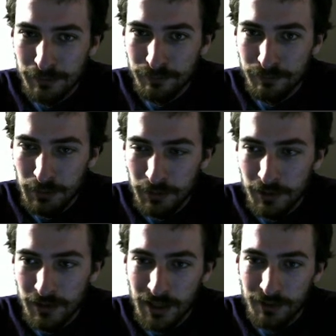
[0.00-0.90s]
Maybe you
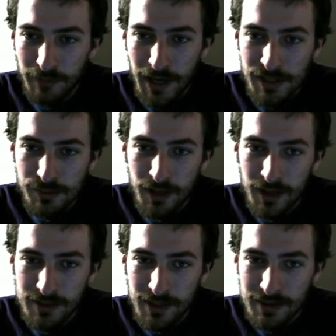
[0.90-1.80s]
could kind of batch
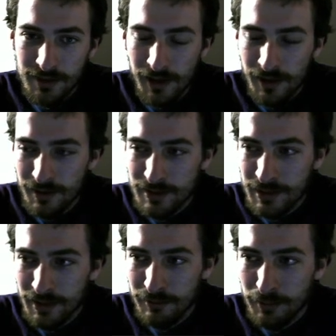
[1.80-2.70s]
process a lot of this
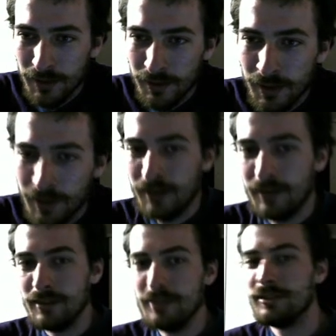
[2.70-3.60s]
stuff, but
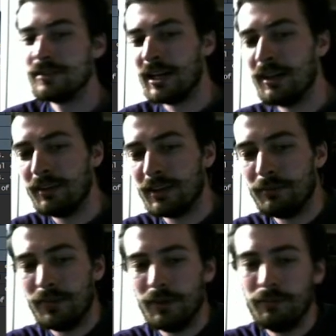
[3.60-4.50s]
this is just kind of like
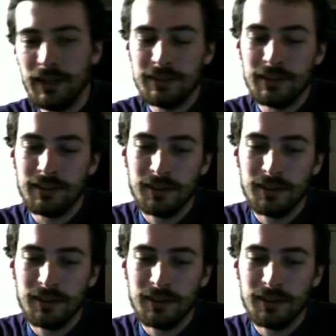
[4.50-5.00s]
a basic